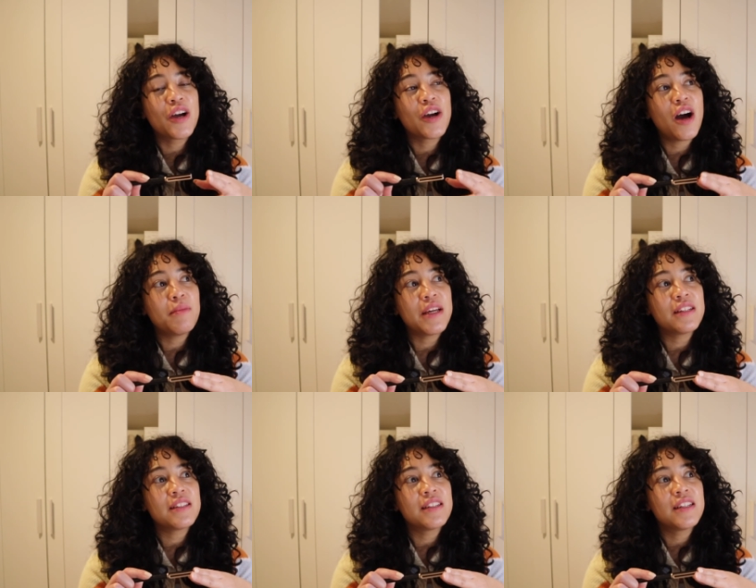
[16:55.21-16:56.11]

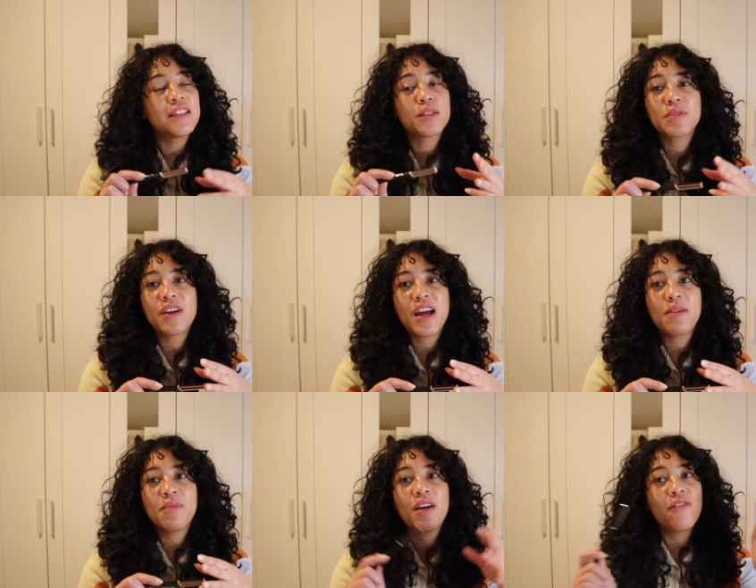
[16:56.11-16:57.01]
comment,
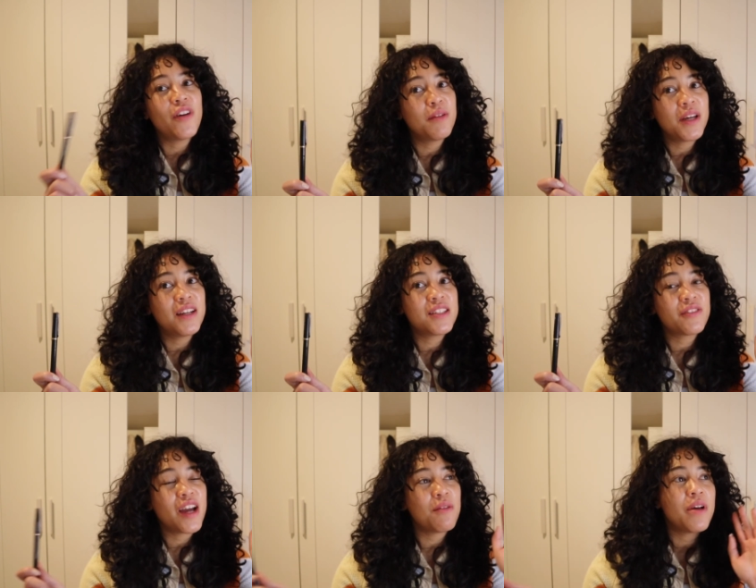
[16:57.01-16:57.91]
subscribe, follow me on
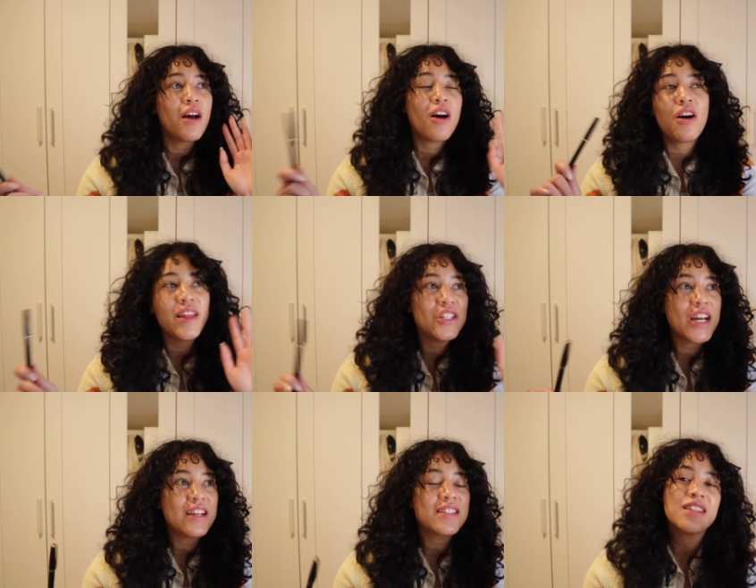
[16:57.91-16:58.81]
Instagram, all that
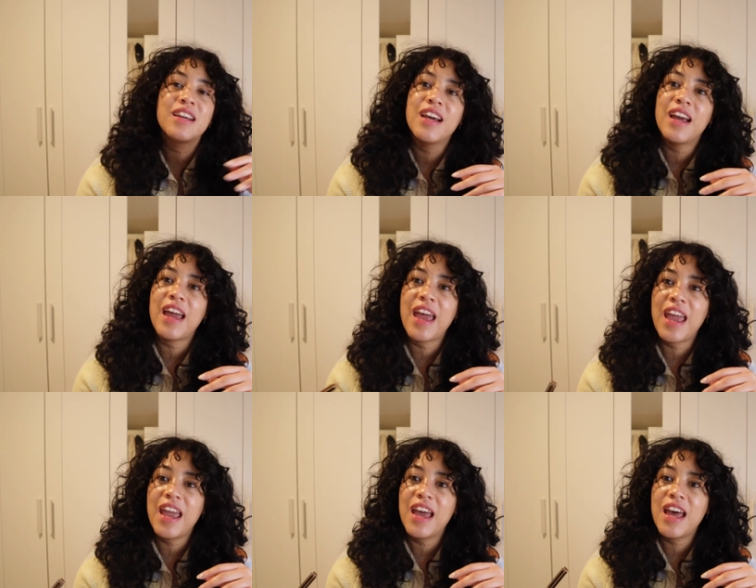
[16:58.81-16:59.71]
jazz.
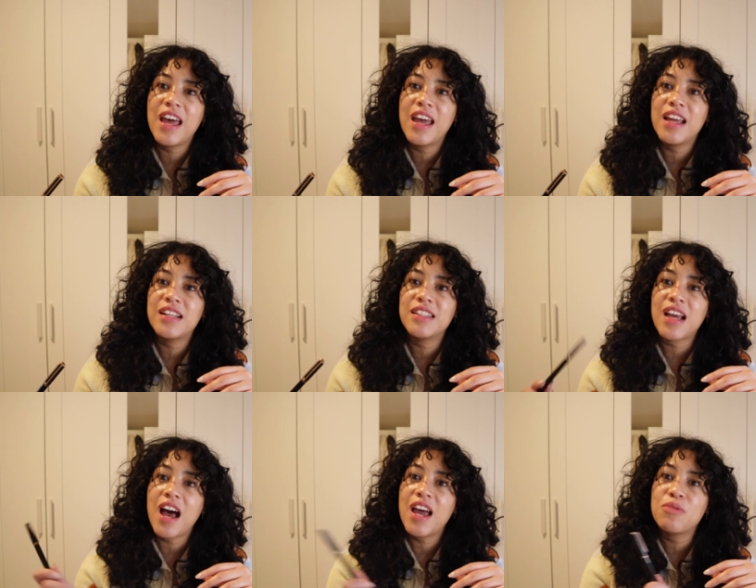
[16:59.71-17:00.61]
And
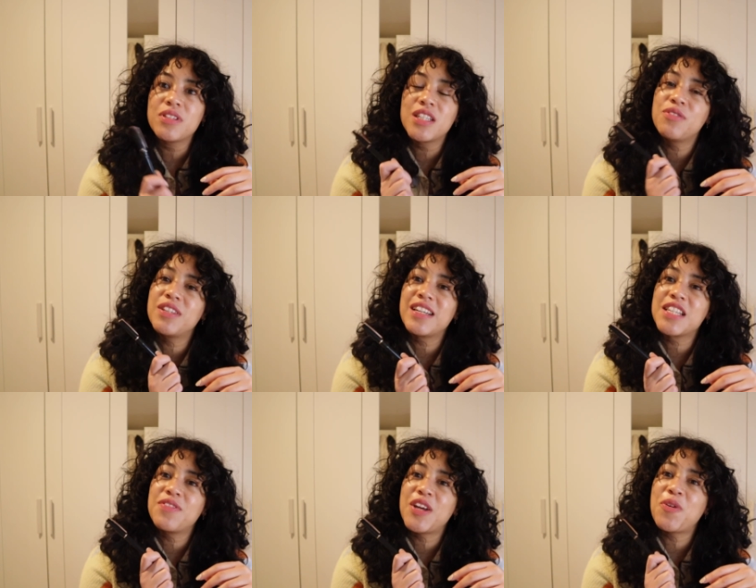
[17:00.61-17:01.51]
I will see you in the
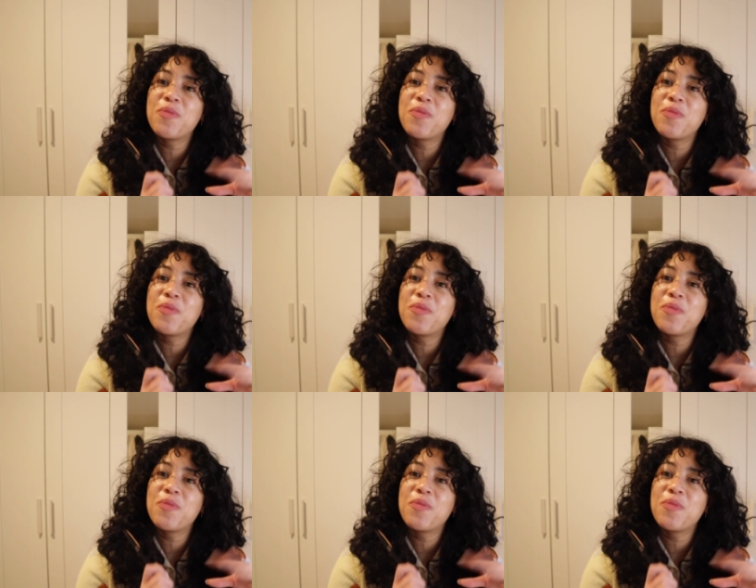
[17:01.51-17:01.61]
next video.